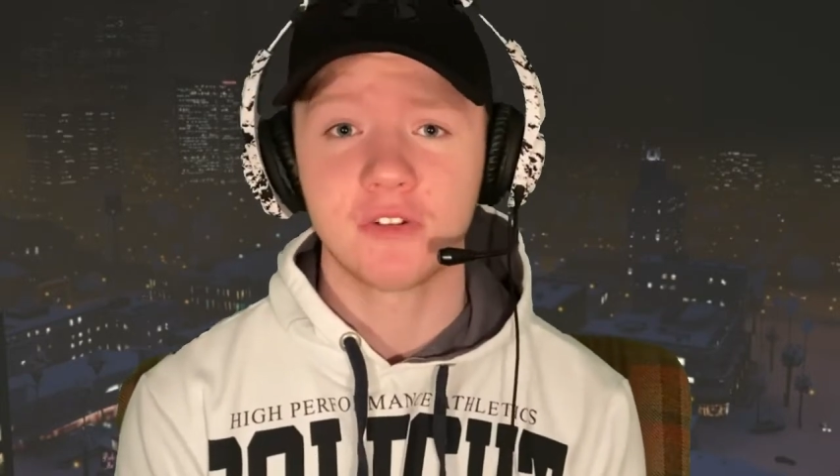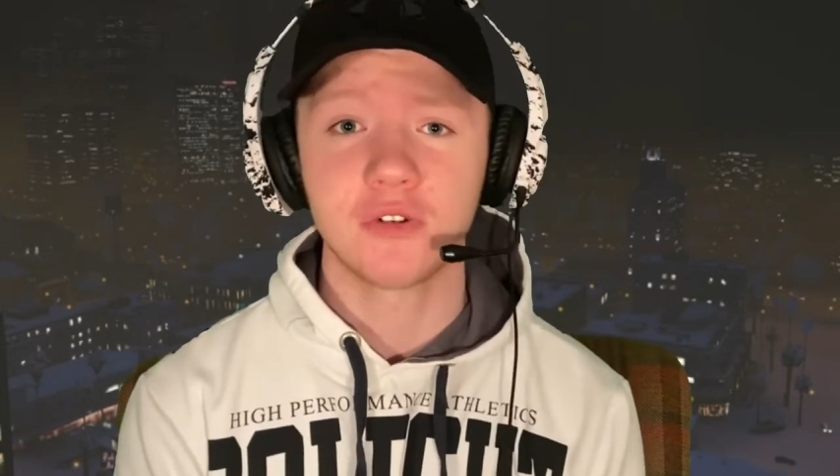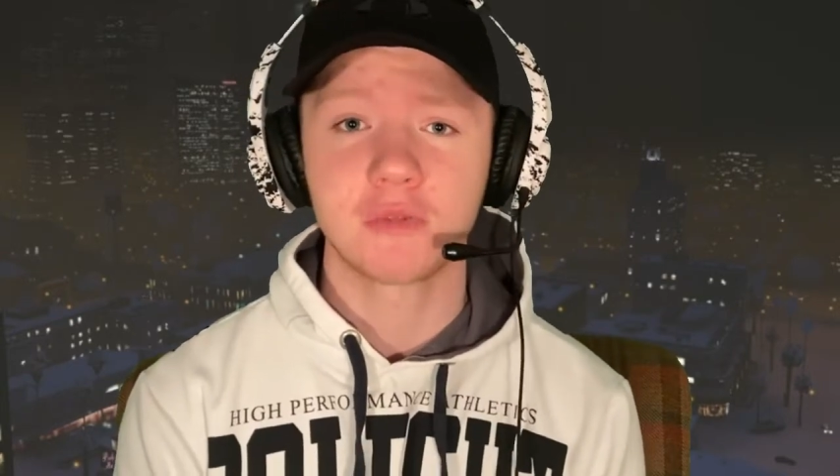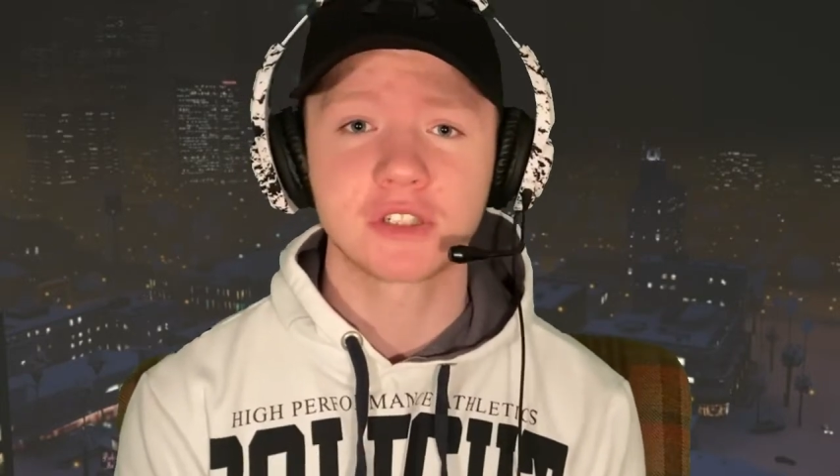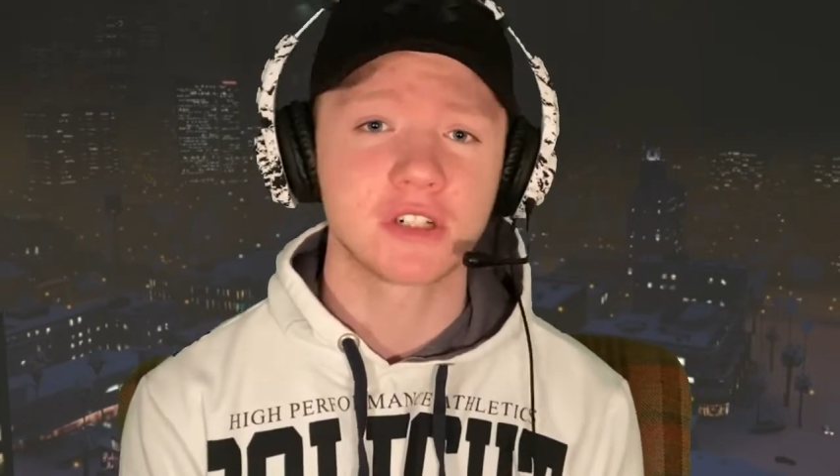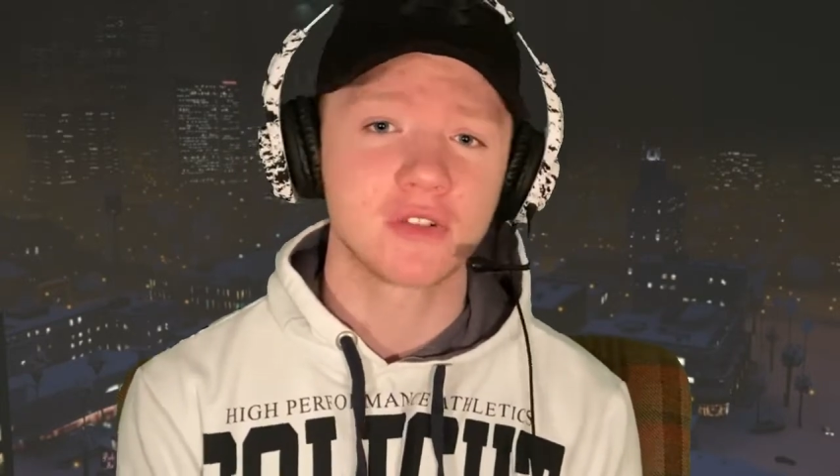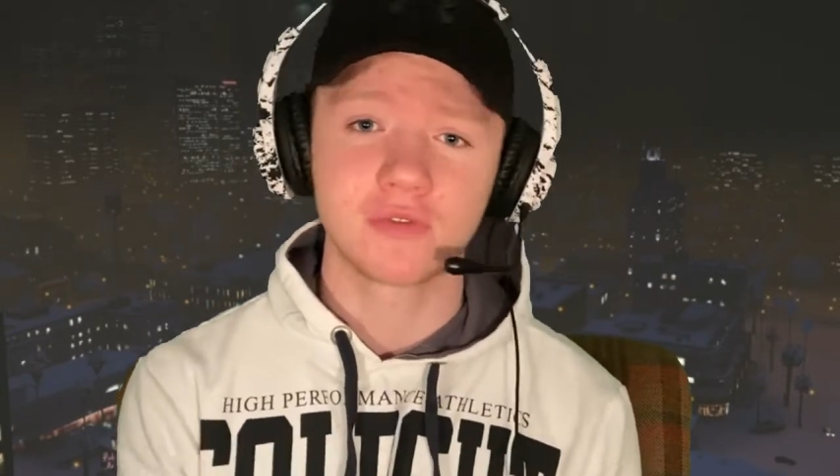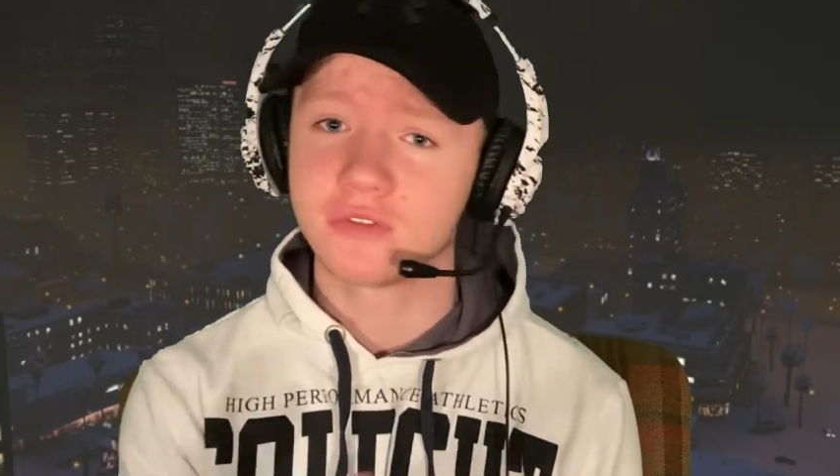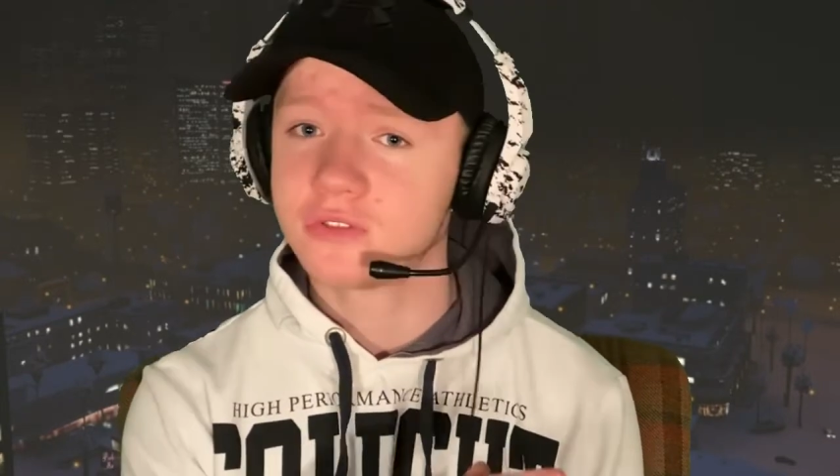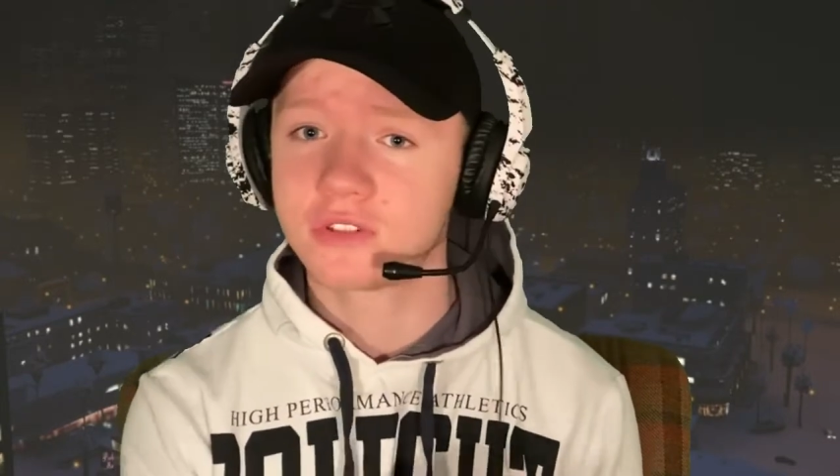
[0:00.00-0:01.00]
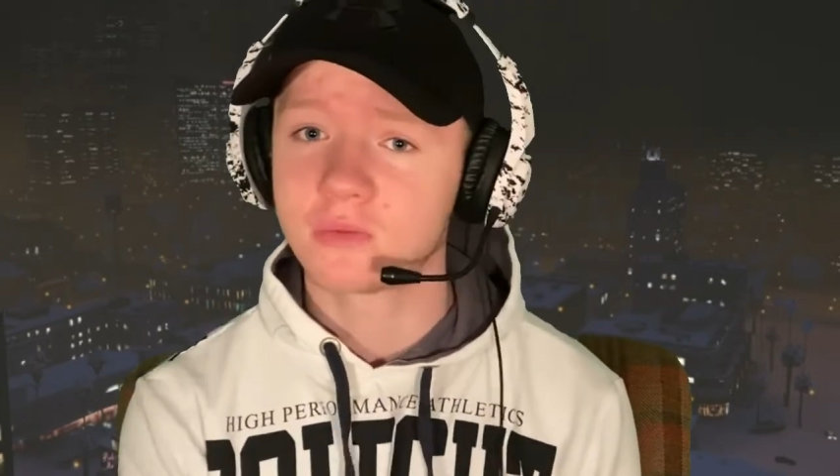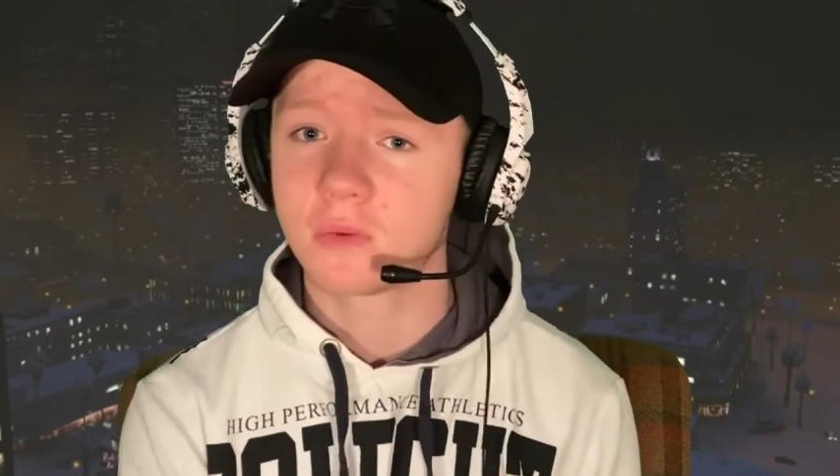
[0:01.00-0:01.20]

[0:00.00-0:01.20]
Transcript: I do on my channel if you're just